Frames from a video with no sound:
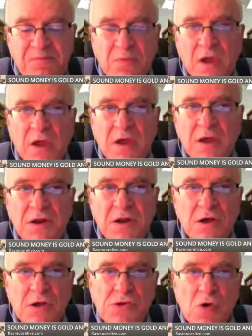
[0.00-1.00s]
And
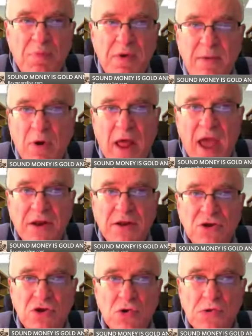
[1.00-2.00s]
so people had
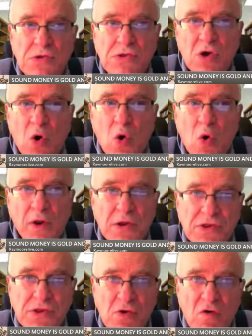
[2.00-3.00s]
to use gold
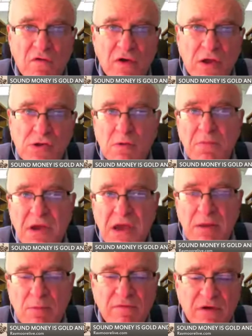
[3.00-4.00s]
and silver as a
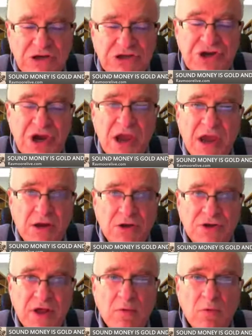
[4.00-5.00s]
medium of
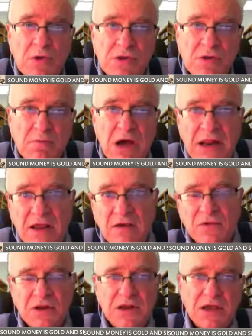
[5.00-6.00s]
exchange. That was the money
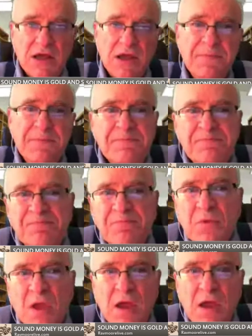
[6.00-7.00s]
of the day.
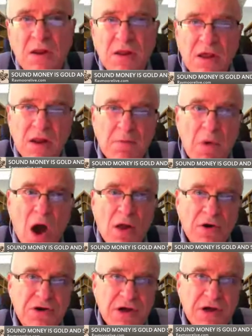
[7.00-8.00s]
And then in
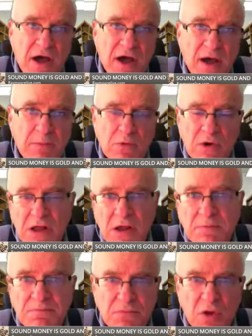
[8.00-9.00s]
modern times,
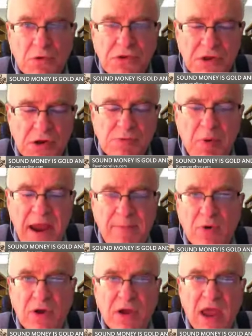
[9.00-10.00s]
really, since
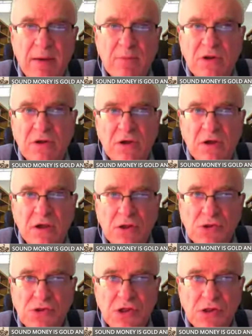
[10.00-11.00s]
paper came into
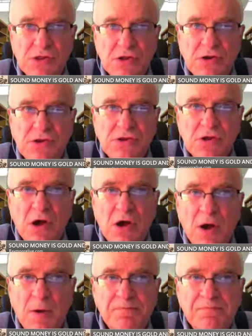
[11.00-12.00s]
existence,
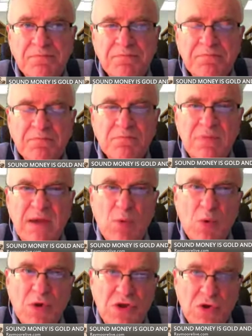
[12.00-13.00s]

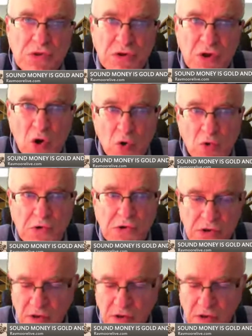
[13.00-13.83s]
people would use notes